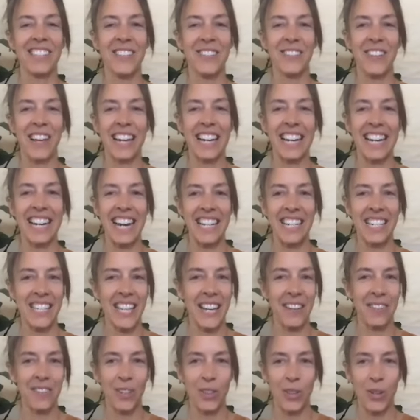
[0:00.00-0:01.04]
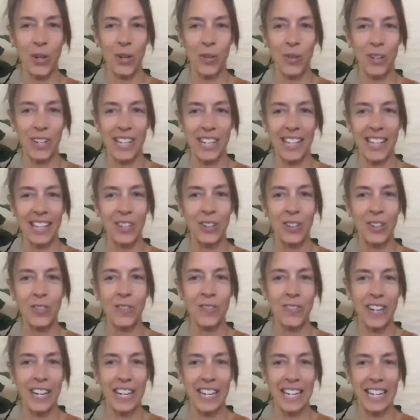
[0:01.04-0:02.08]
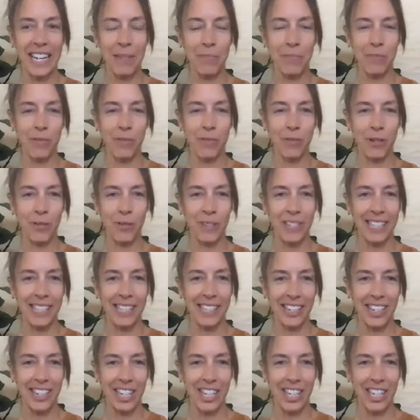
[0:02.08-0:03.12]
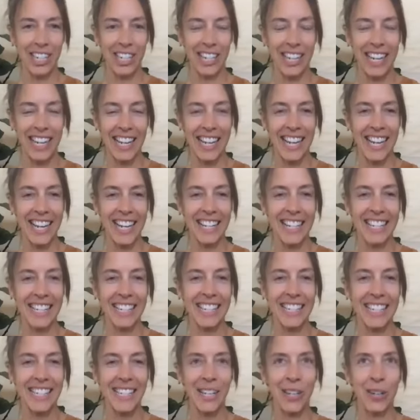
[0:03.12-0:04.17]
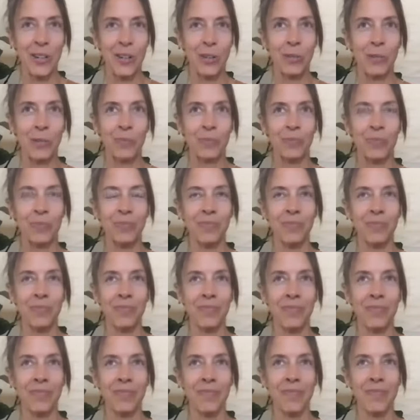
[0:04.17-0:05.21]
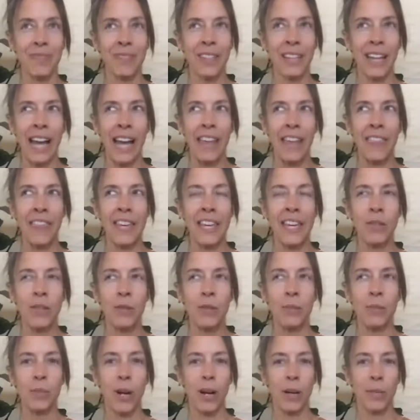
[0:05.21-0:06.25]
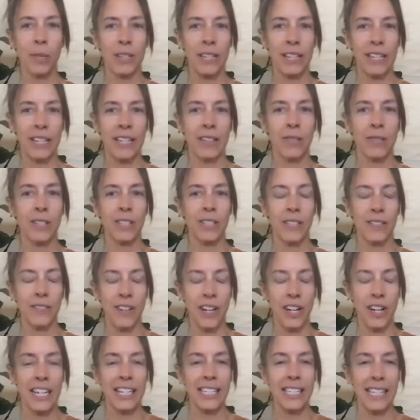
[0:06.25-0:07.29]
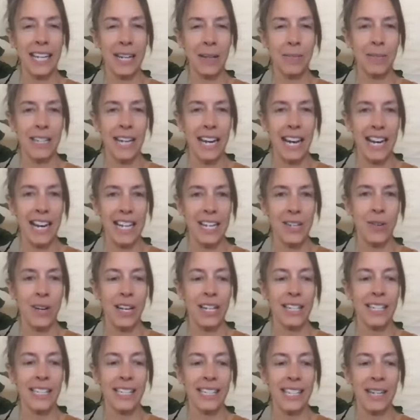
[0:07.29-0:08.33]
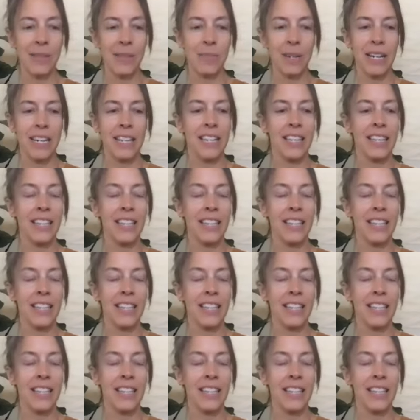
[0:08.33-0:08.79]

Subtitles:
funny. I just have to throw in a little funny before we start. So I think it was the very same day you had sent me